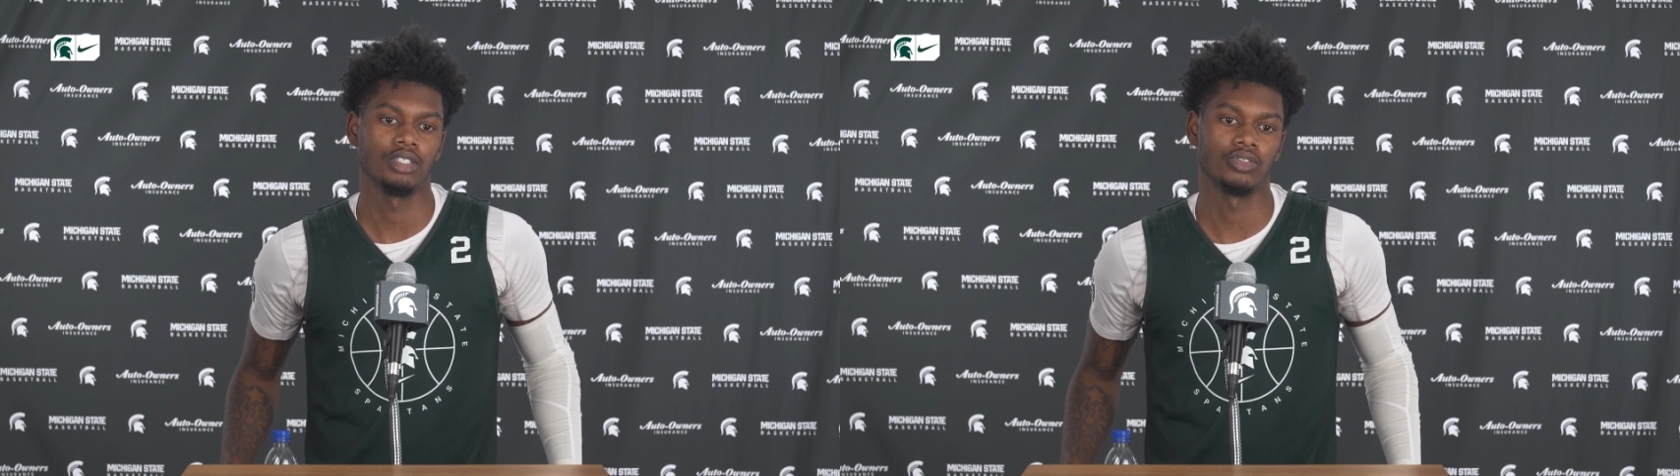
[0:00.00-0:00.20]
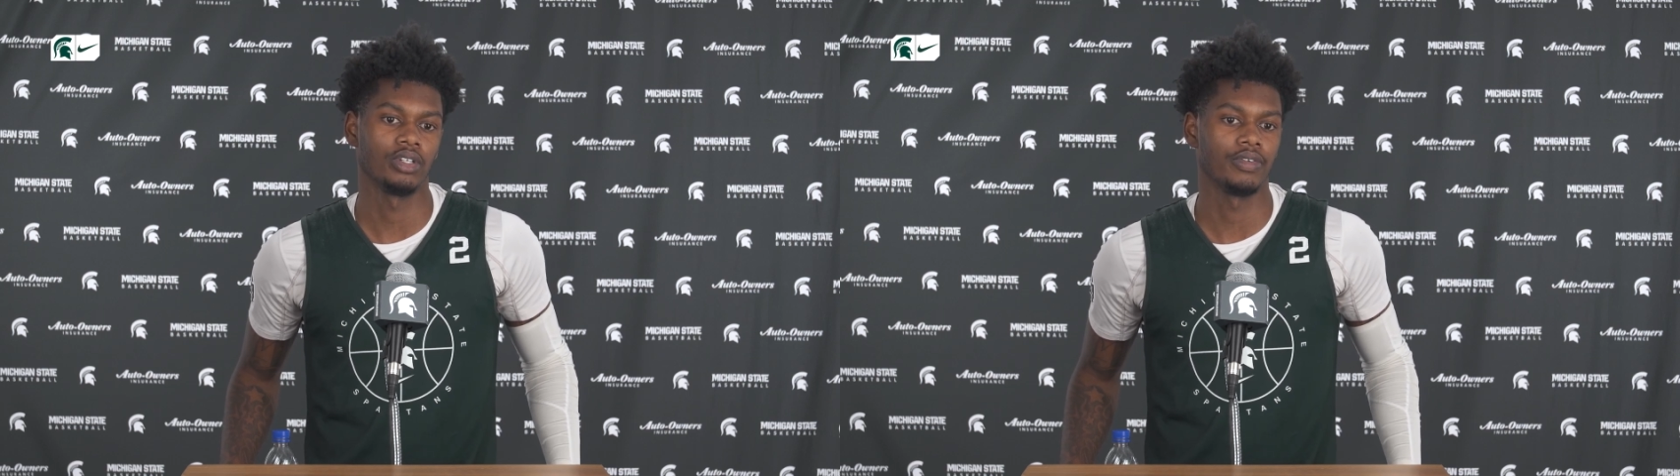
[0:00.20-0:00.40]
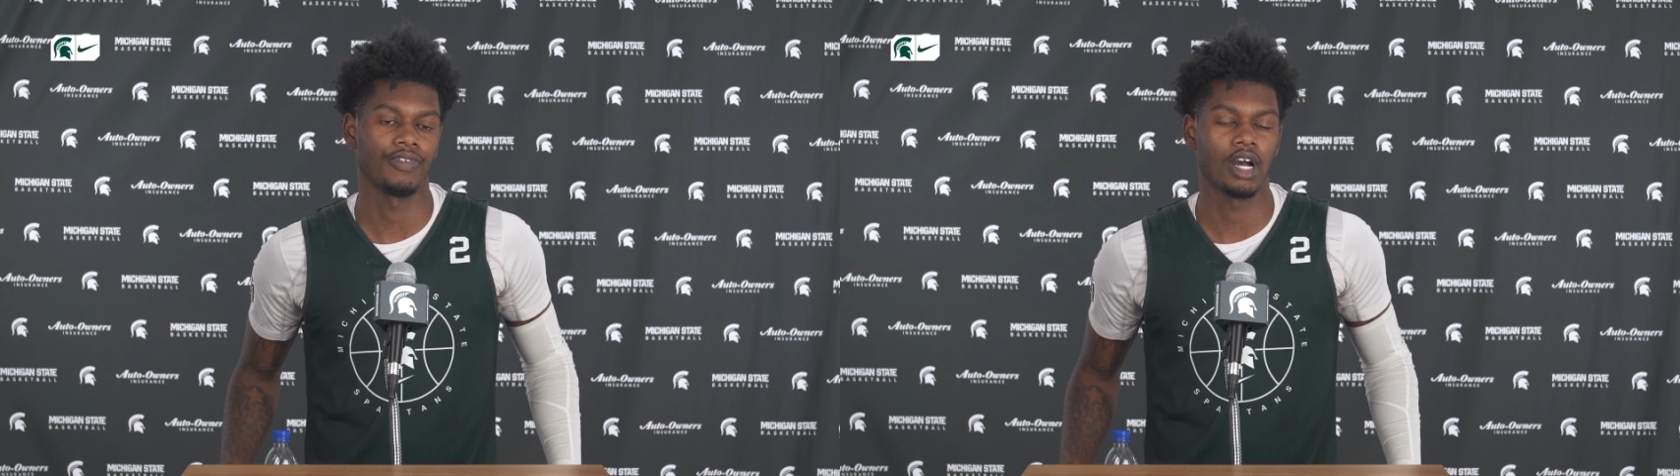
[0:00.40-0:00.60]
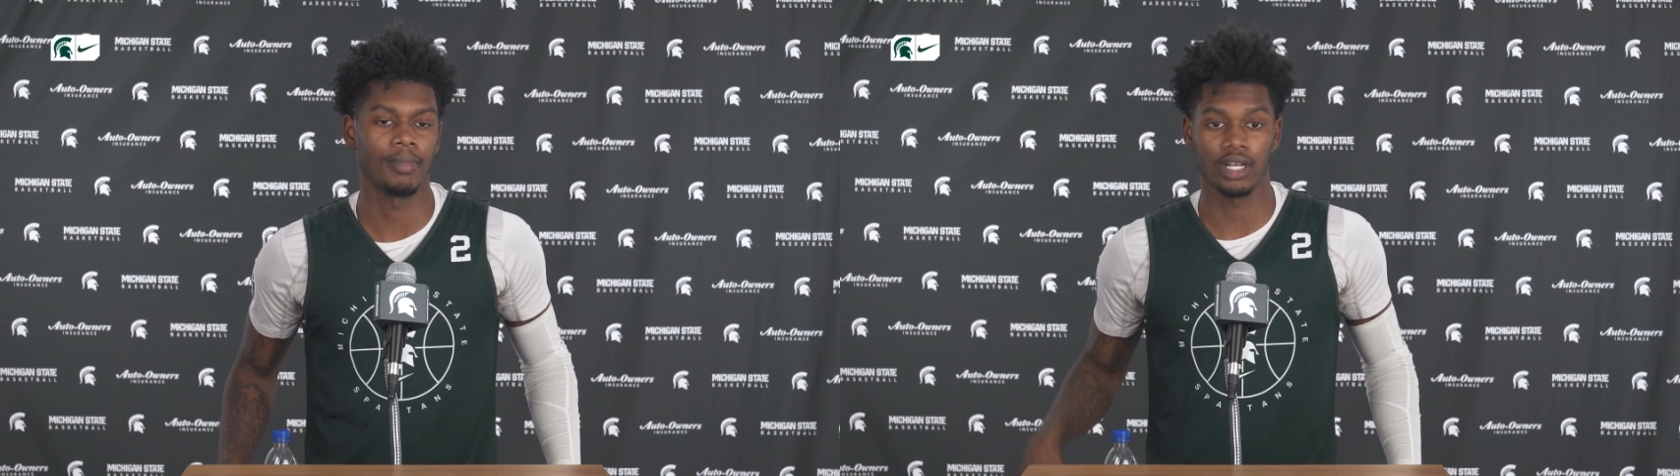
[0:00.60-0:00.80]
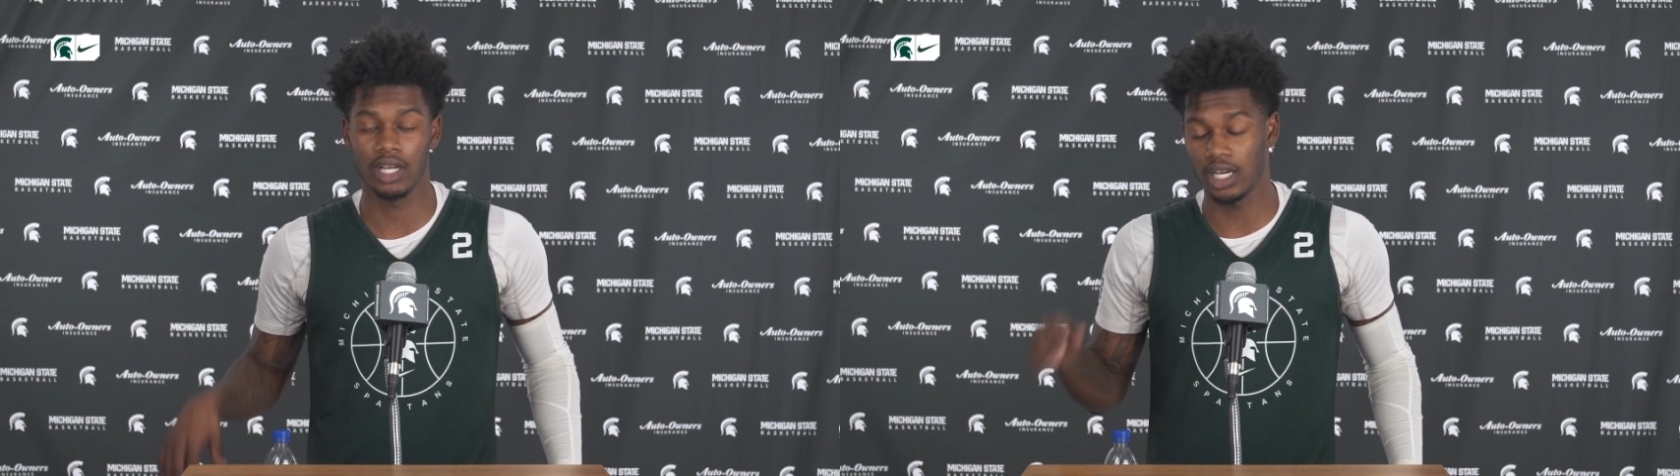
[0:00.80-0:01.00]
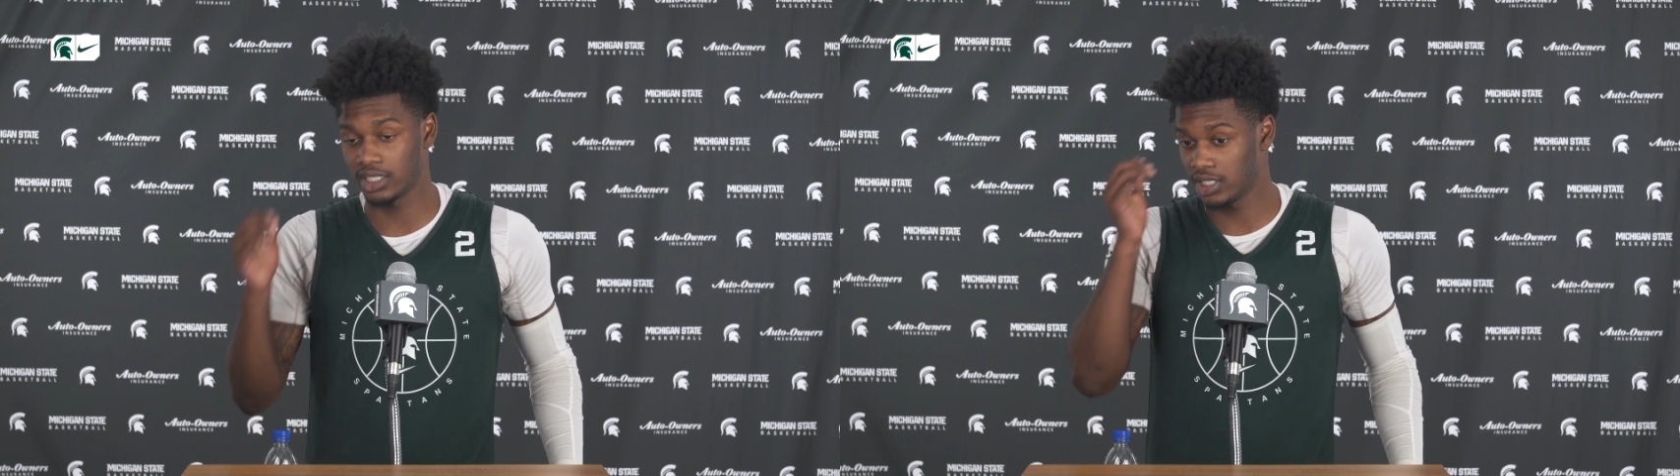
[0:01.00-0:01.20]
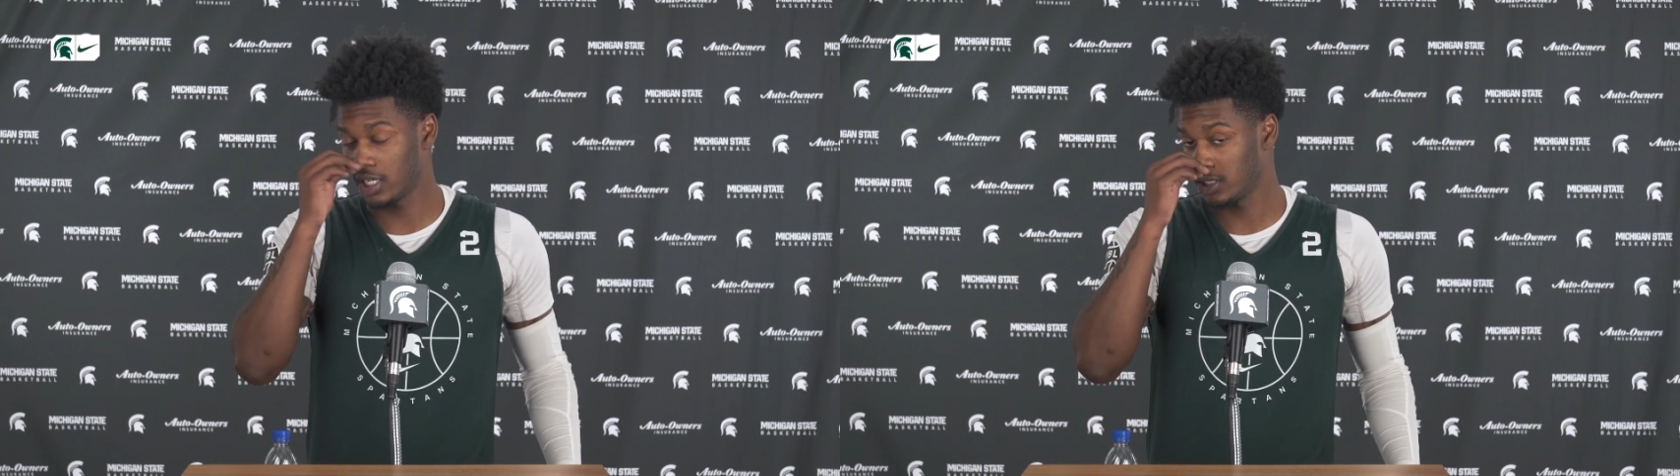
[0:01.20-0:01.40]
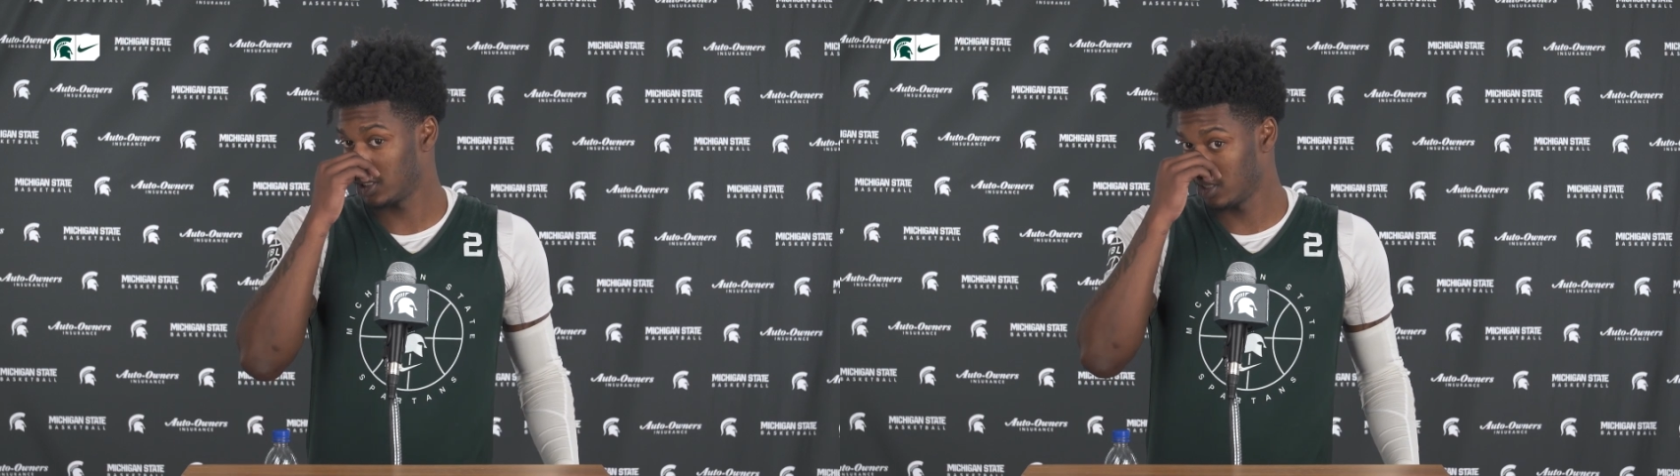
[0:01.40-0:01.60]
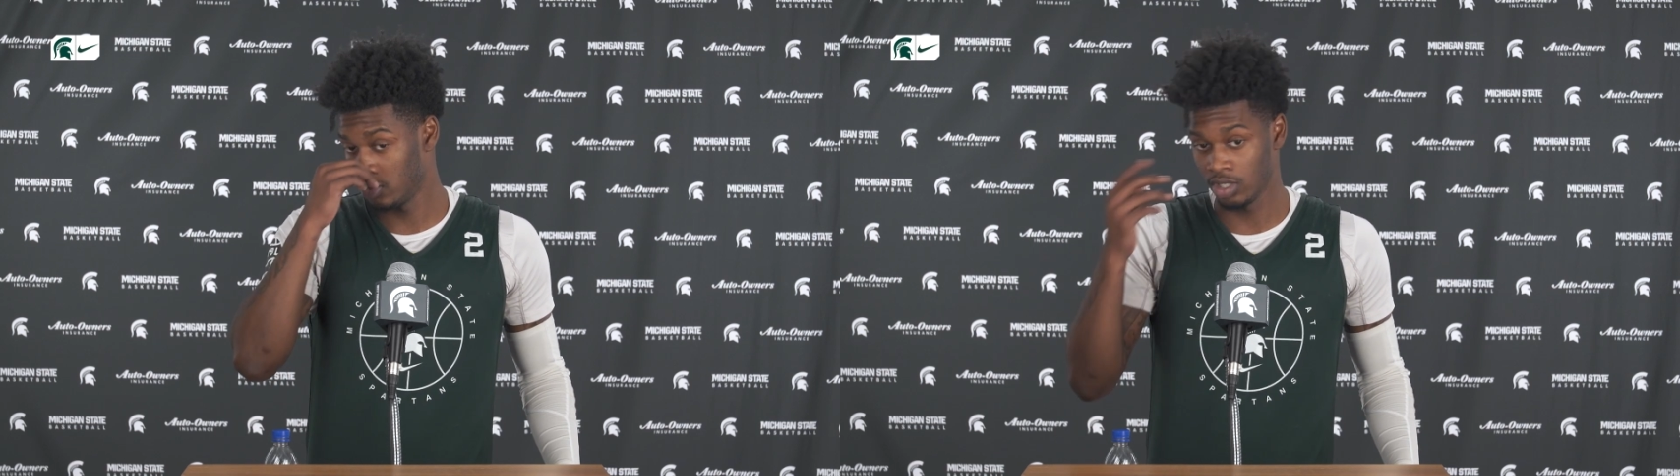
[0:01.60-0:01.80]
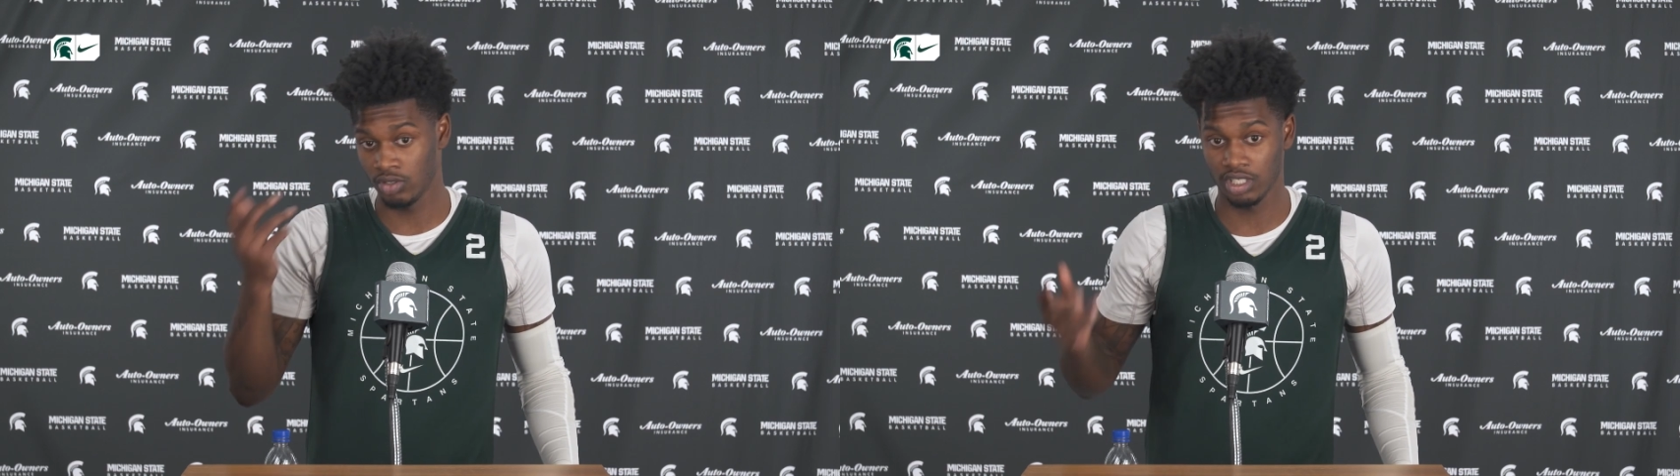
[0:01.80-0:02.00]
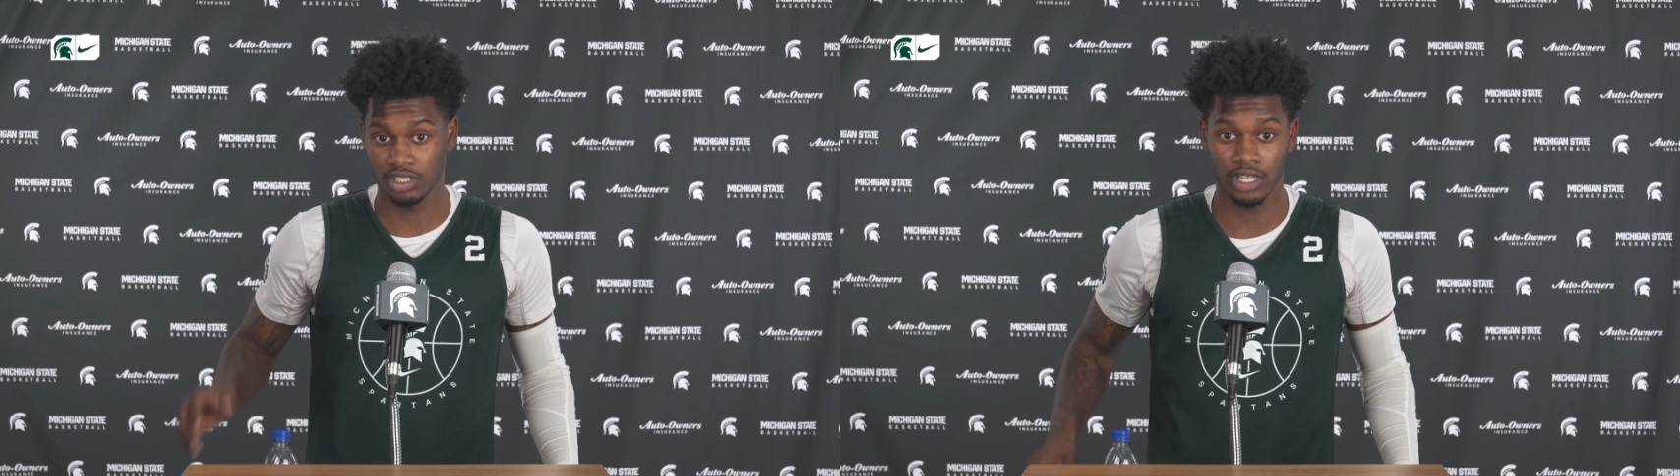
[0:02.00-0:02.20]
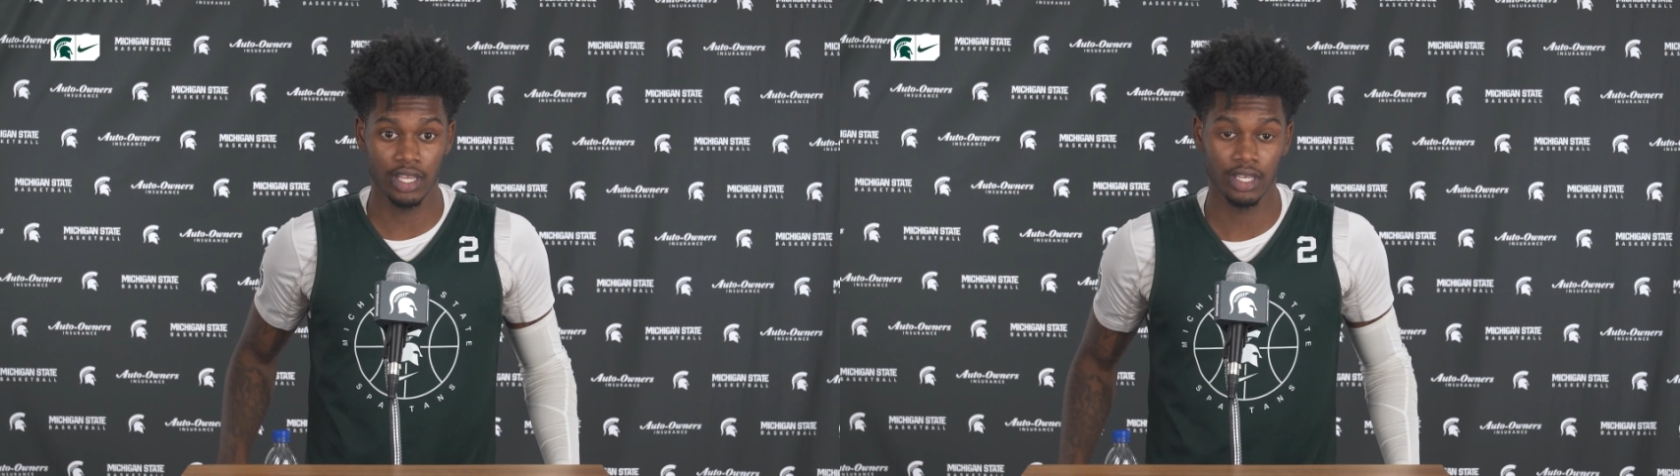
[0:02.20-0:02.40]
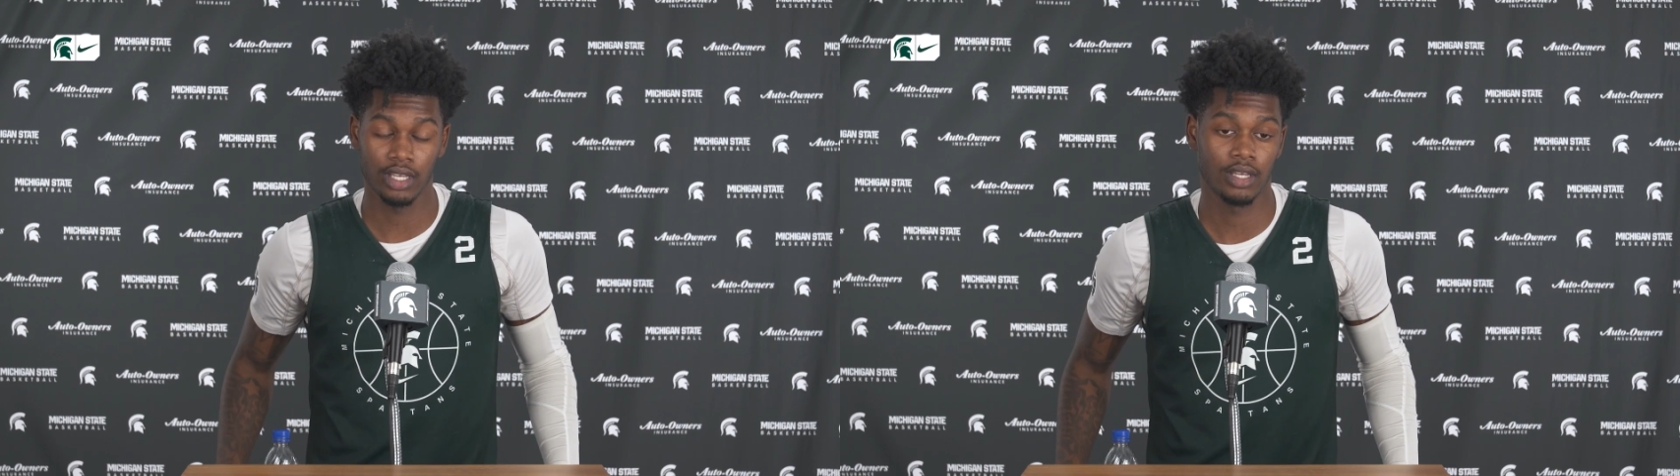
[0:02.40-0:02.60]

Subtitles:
really find my guys' shots and, you know, just stay